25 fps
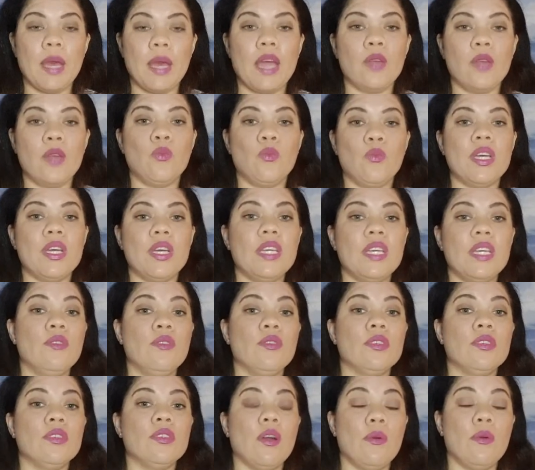and where
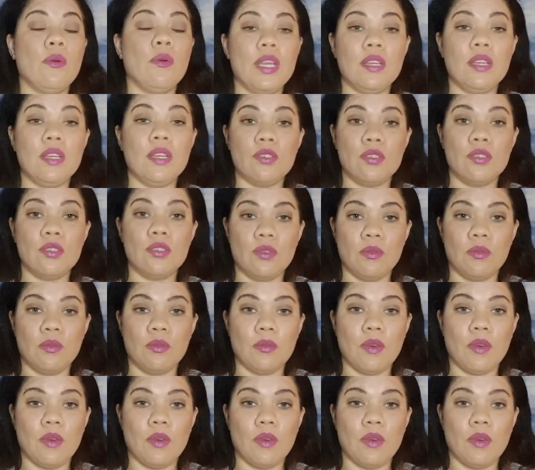you're going to.